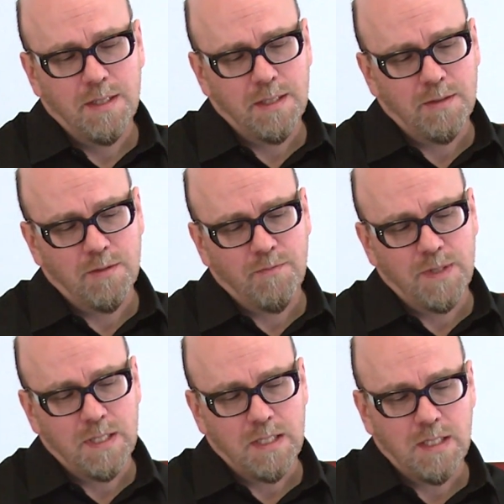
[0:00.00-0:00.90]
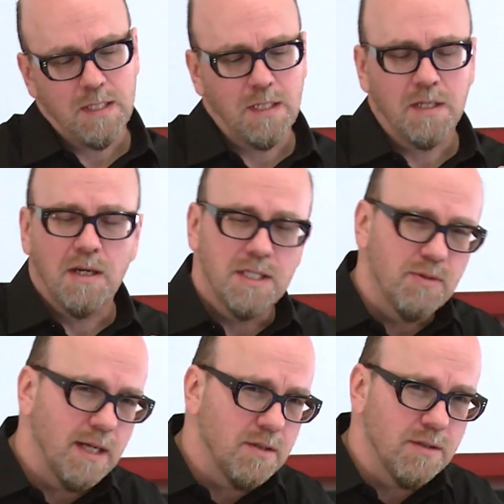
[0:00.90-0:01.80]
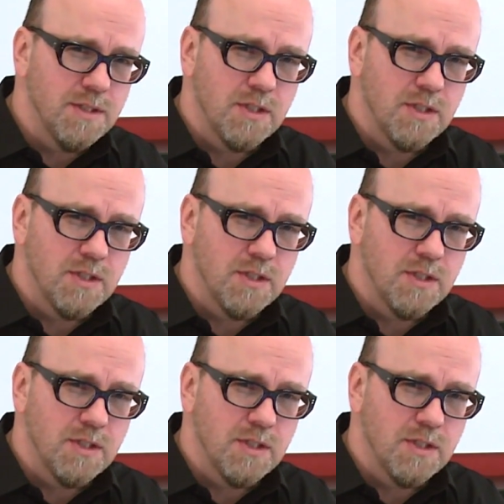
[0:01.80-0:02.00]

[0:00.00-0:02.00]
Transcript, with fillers: you know, if the contractor is